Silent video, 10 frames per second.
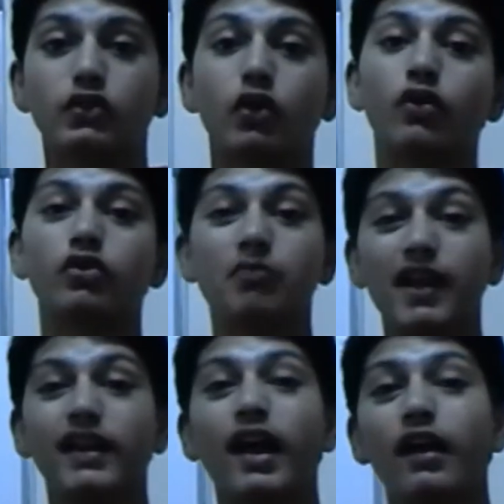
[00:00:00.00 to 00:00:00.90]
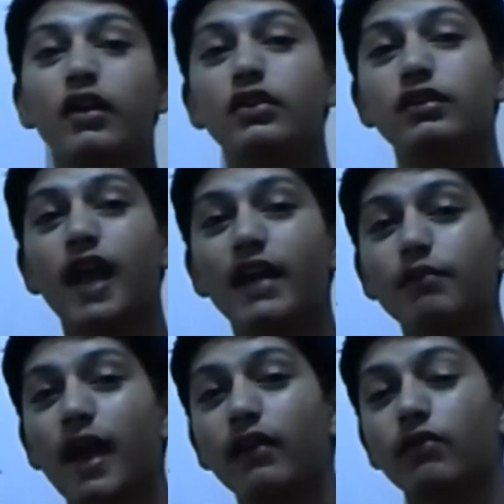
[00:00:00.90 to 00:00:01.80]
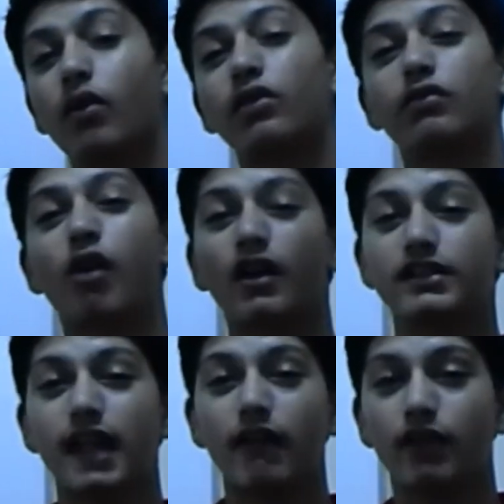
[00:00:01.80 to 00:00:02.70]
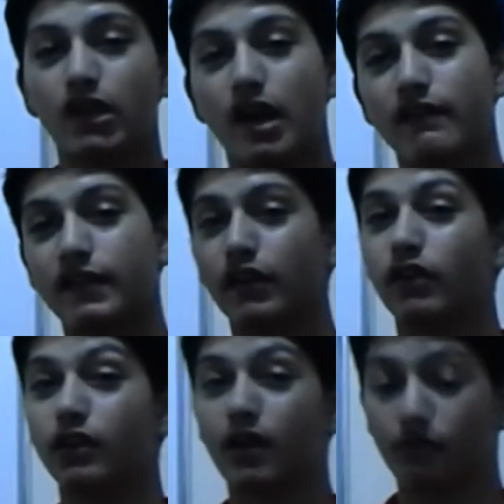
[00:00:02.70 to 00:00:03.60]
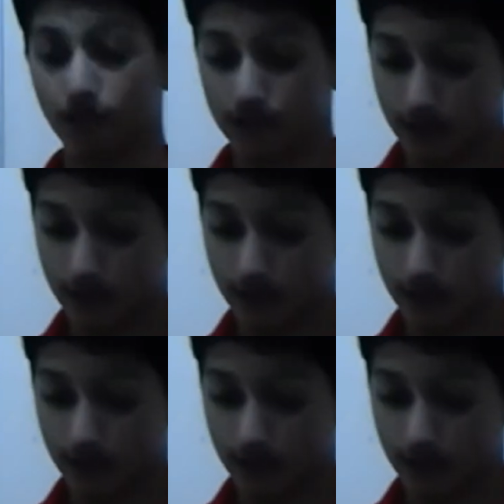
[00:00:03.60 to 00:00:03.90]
So you might, you guys might want to watch that video after you're done with